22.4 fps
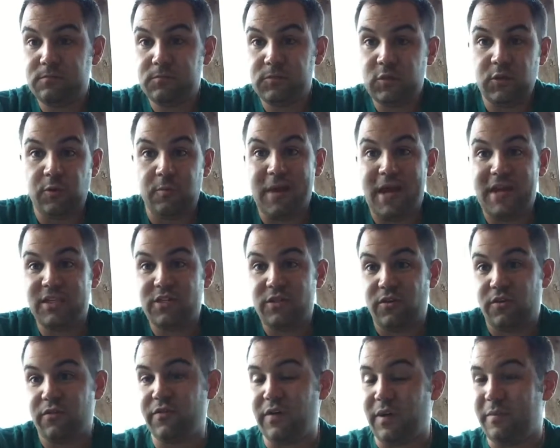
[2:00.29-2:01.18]
So
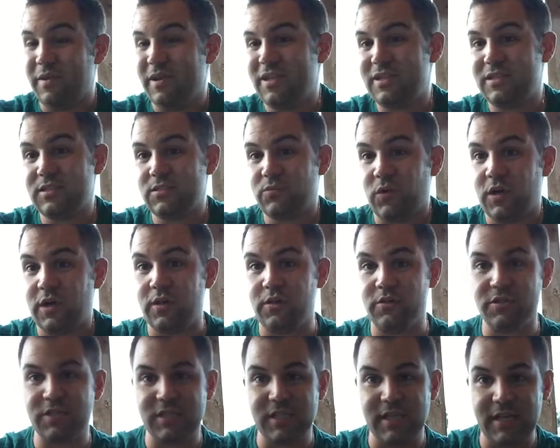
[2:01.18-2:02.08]
masculine or feminine, it's one of
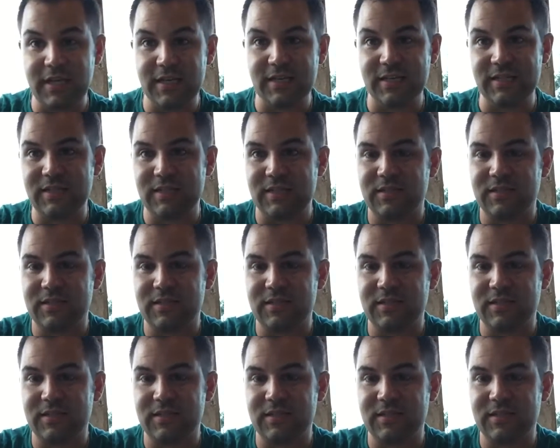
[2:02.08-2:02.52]
those things.